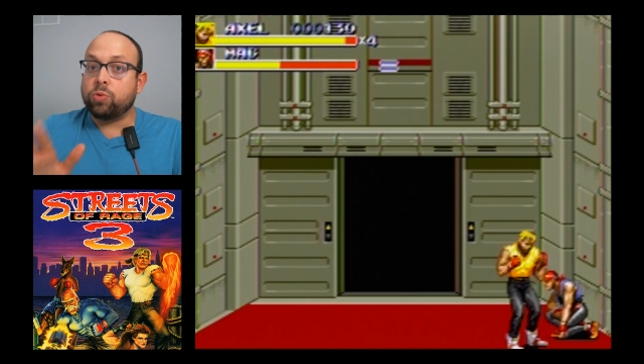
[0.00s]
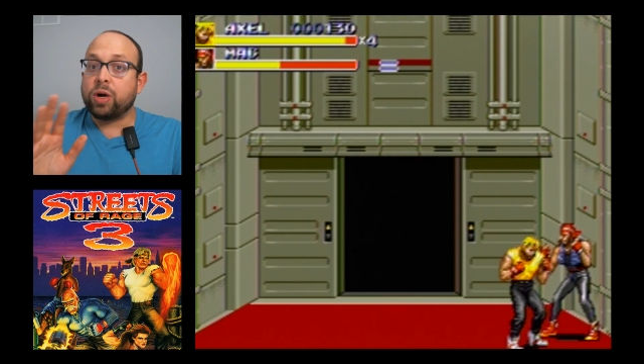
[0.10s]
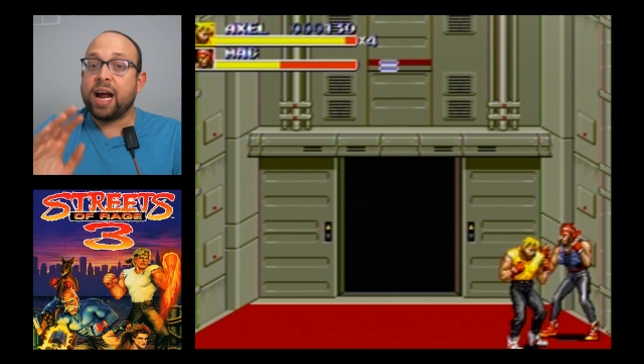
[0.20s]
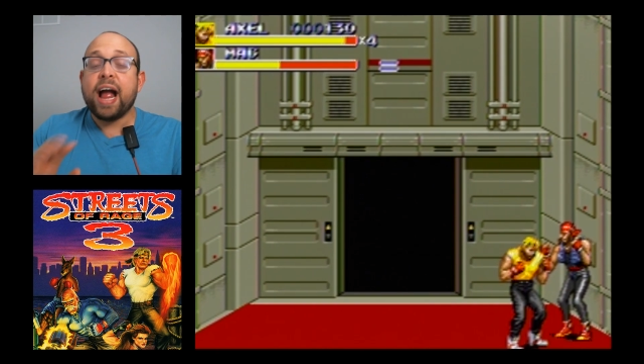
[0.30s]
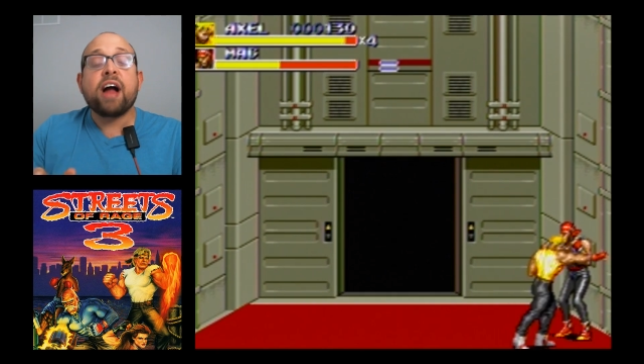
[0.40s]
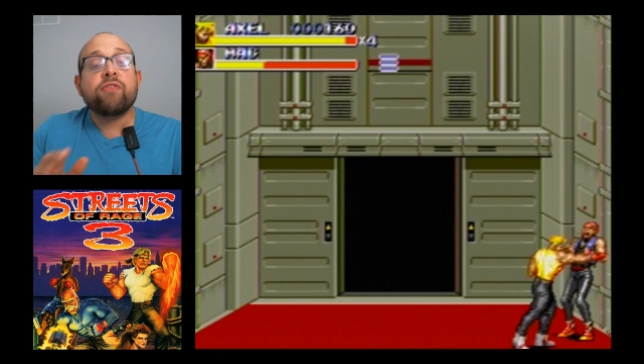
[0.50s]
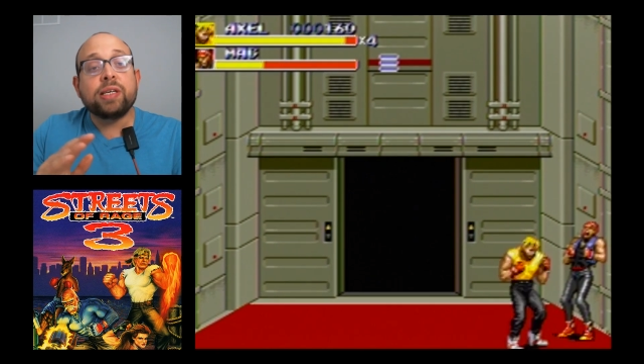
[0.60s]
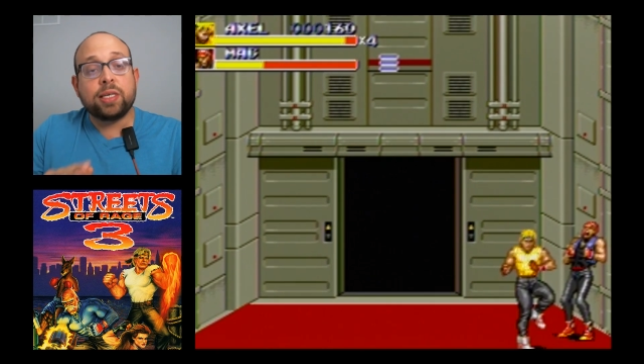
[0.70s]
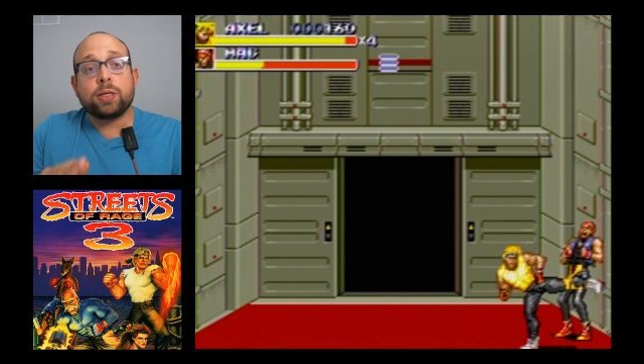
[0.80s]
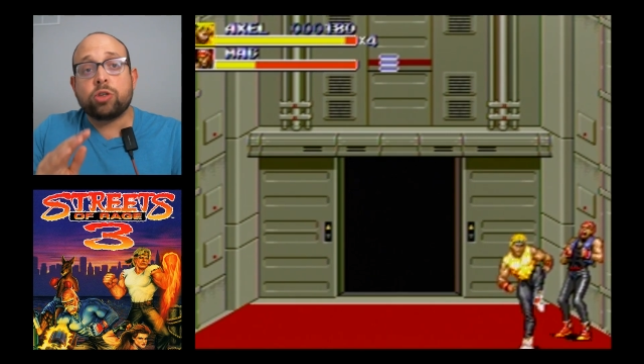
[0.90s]
where every
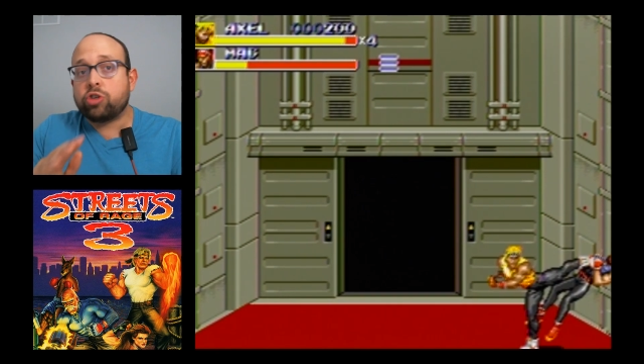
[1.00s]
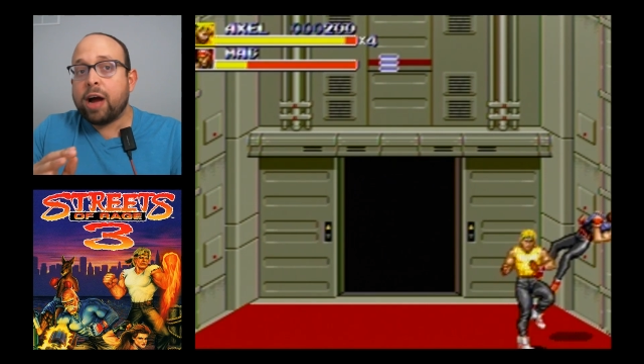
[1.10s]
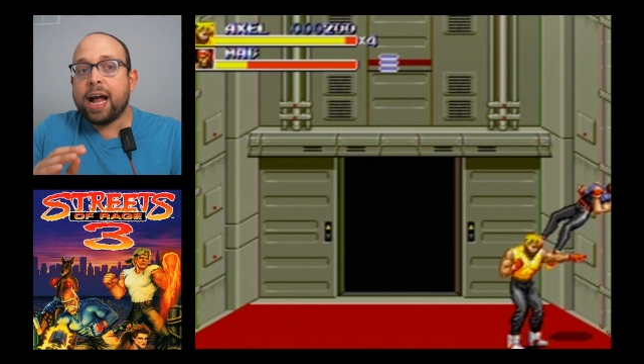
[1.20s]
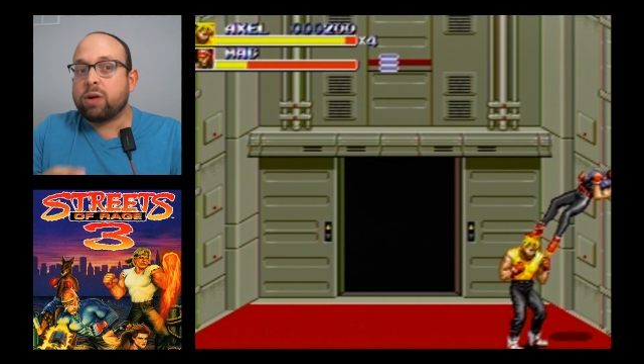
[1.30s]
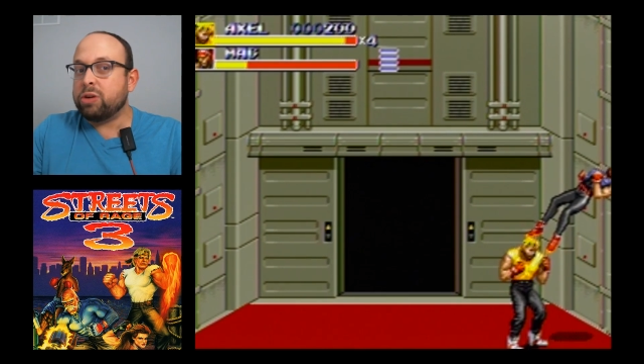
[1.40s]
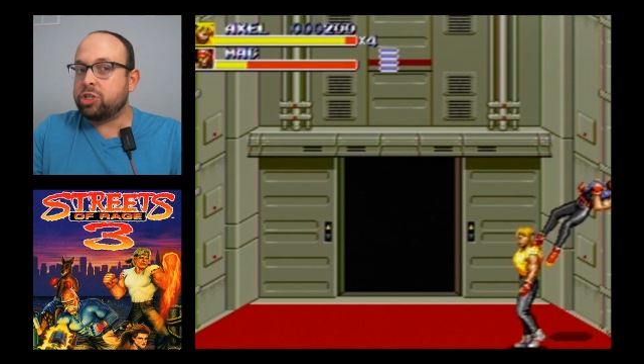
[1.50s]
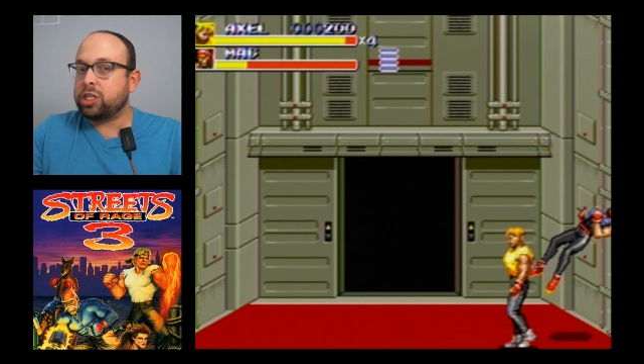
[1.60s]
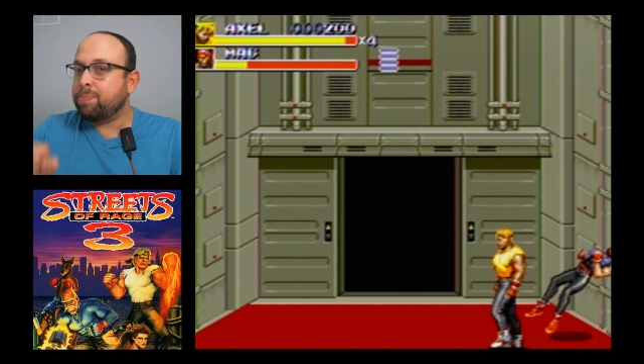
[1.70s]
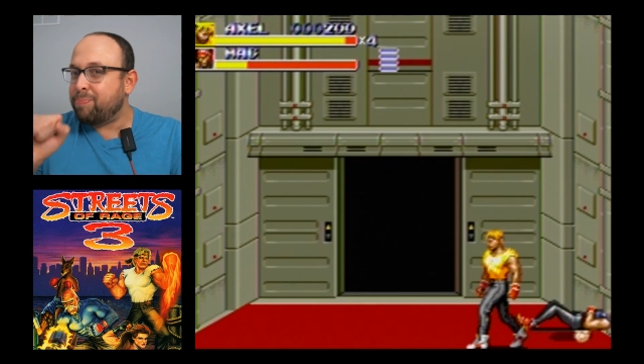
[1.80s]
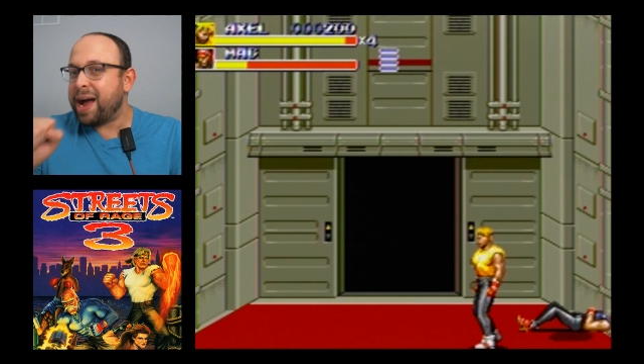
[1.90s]
single track was
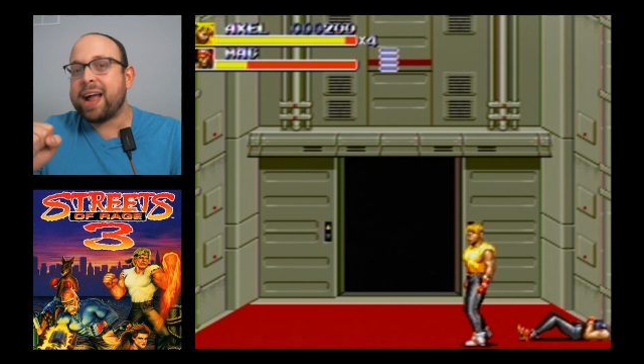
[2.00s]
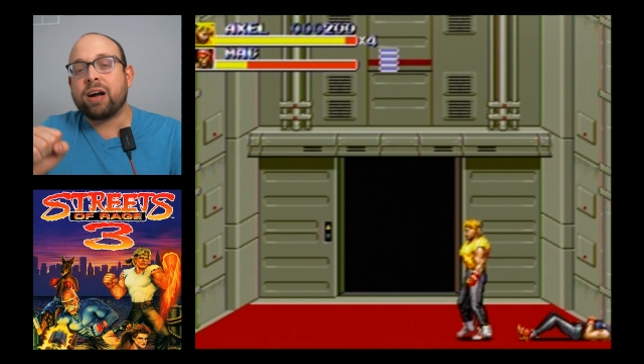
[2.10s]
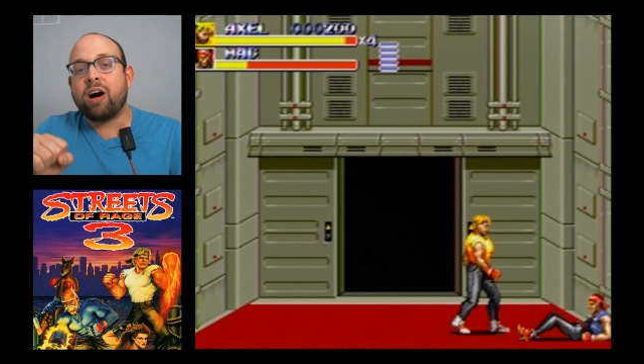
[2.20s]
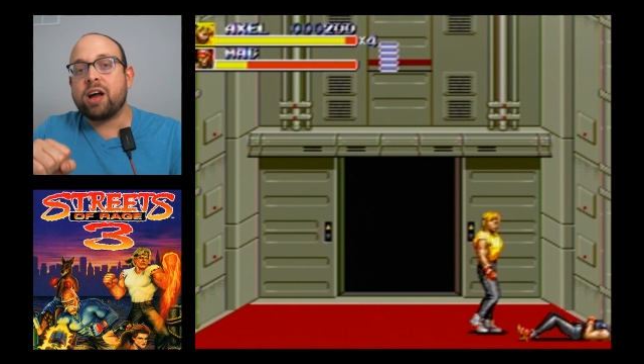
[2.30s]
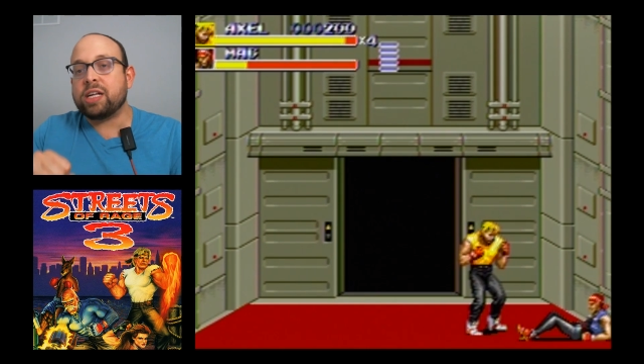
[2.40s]
just bang on.